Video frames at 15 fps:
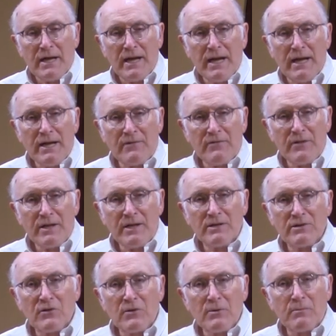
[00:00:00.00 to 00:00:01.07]
And
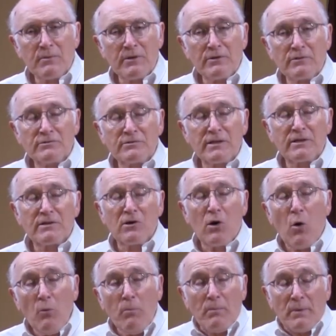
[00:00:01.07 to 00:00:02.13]
then on the pews that are
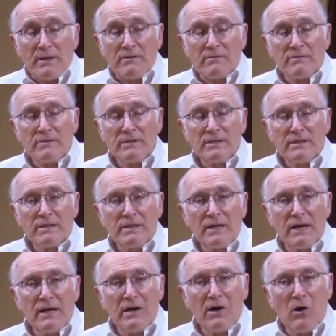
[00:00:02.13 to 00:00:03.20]
open,
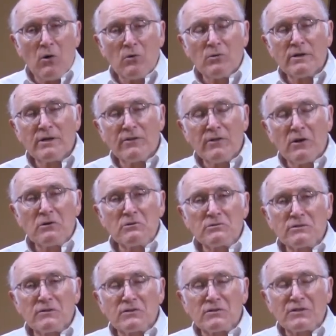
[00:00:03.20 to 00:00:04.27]
only
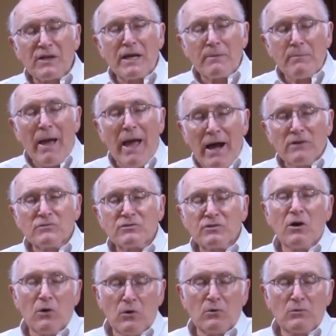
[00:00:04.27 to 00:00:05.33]
those of the same
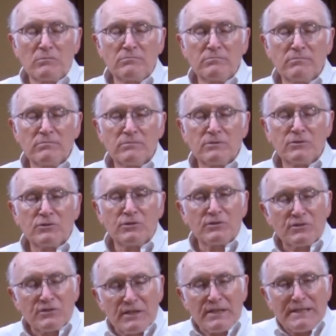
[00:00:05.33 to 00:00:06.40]
household should
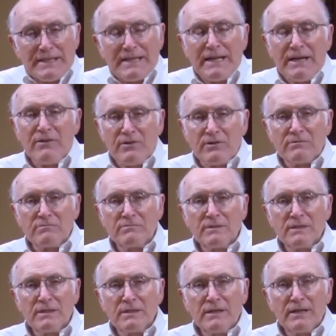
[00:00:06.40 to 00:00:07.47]
sit together.
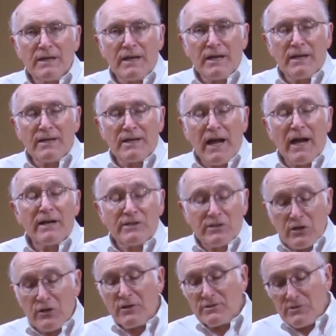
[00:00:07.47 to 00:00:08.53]
And I
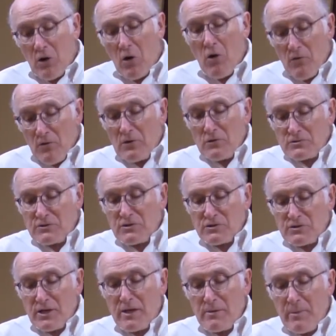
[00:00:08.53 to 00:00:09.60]
encourage all those in the
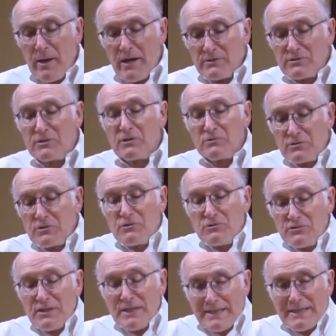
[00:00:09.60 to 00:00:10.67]
same household to
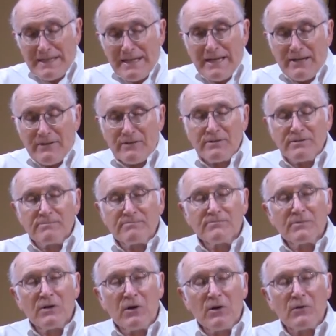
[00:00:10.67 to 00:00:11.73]
sit together
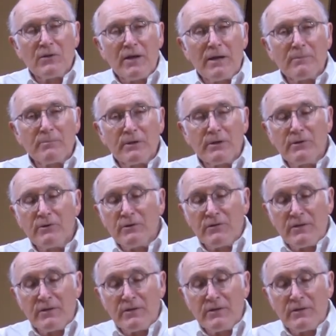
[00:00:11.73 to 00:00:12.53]
on that pew.